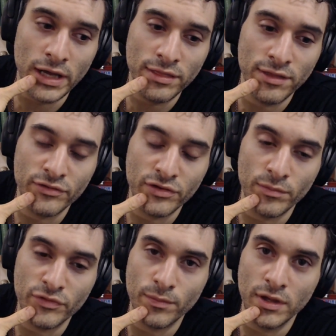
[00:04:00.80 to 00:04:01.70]
atheism
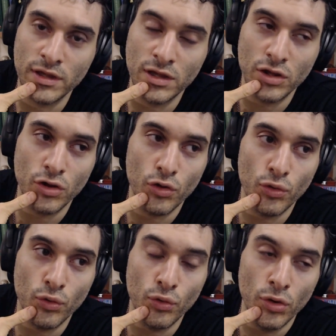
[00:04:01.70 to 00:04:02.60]
is making
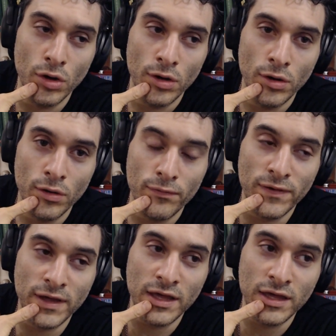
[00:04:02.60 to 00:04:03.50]
you
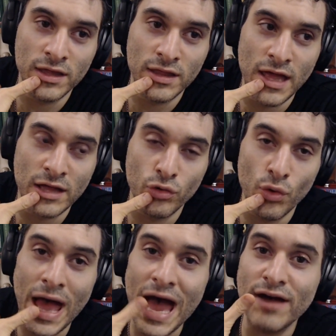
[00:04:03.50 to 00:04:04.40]
think that you
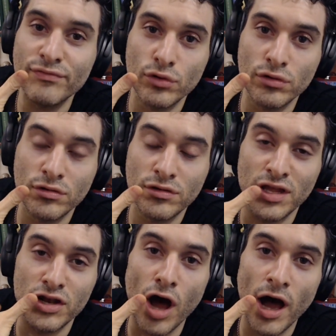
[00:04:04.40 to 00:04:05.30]
have to
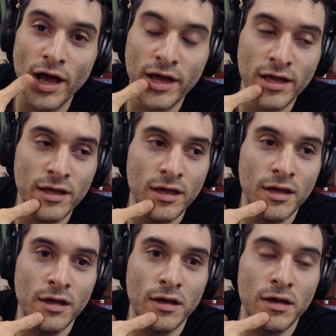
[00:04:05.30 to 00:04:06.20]
deny
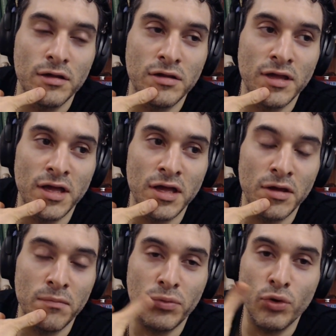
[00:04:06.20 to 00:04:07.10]

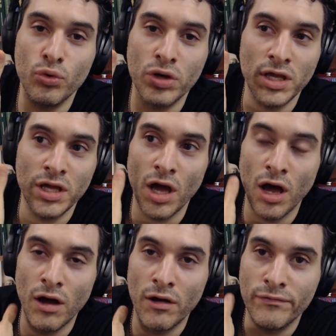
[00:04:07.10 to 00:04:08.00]
the beauty
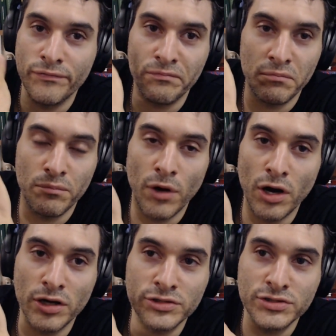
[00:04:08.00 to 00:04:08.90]
of
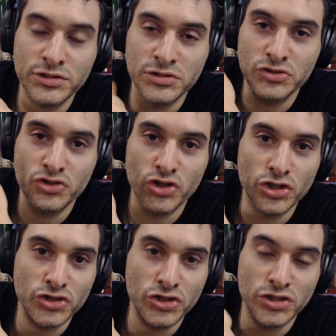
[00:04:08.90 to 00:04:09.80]
mosques,
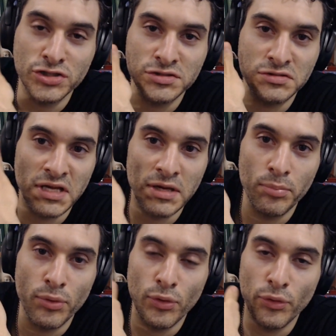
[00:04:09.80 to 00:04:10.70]
churches,
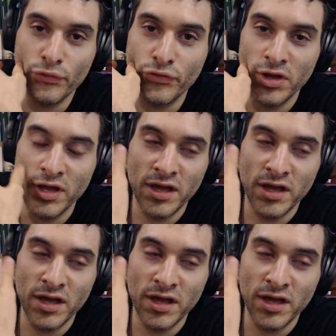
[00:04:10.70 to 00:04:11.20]
temples,